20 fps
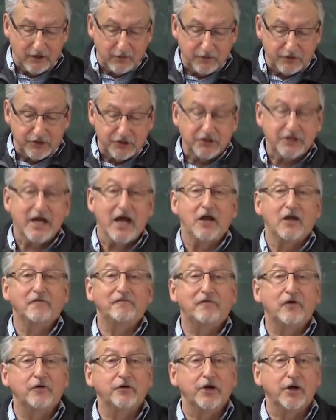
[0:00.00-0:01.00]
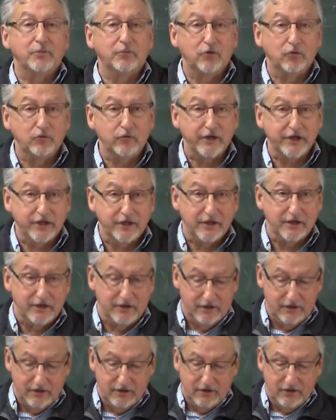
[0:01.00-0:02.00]
there was a telephone number written.
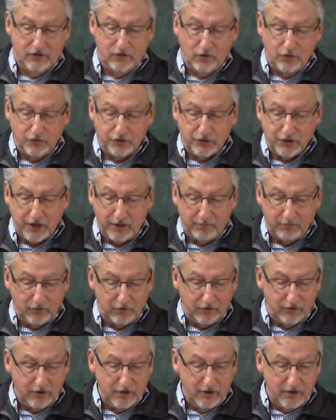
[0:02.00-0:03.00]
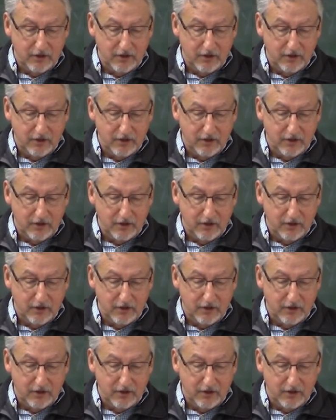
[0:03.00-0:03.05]
Whose number?